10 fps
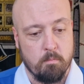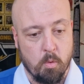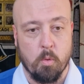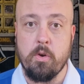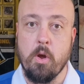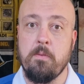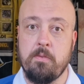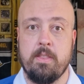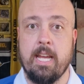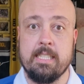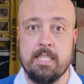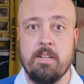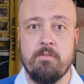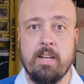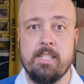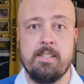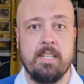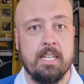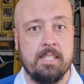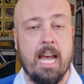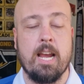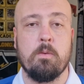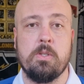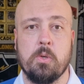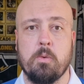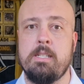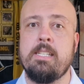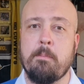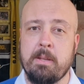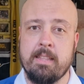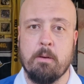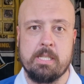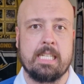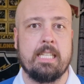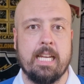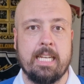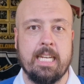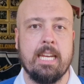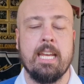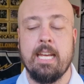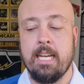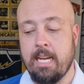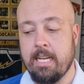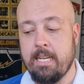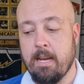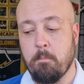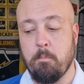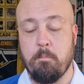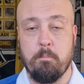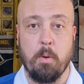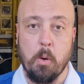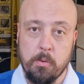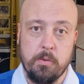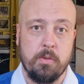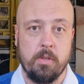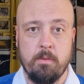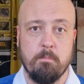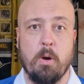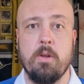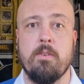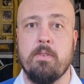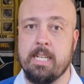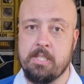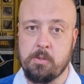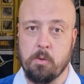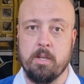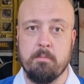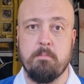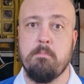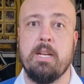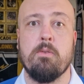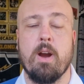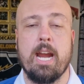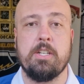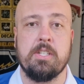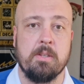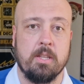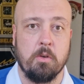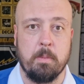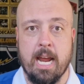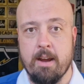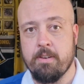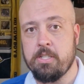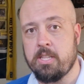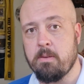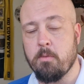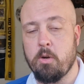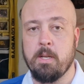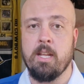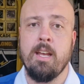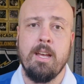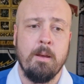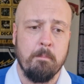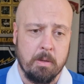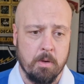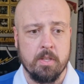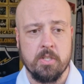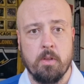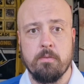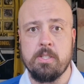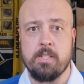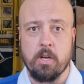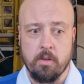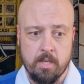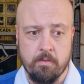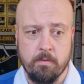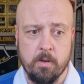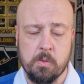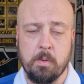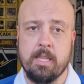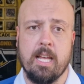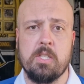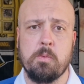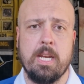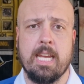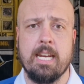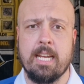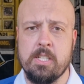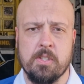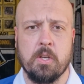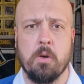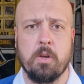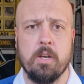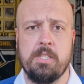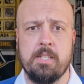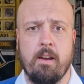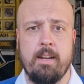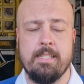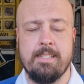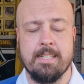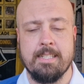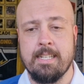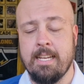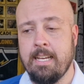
more known for their defense. The attack was always something that was clunky, and now both of it is sort of mid-range. It's a little bit average at the moment. Meanwhile, the Dolphins, they got their first win last weekend against the Gold Coast Titans, and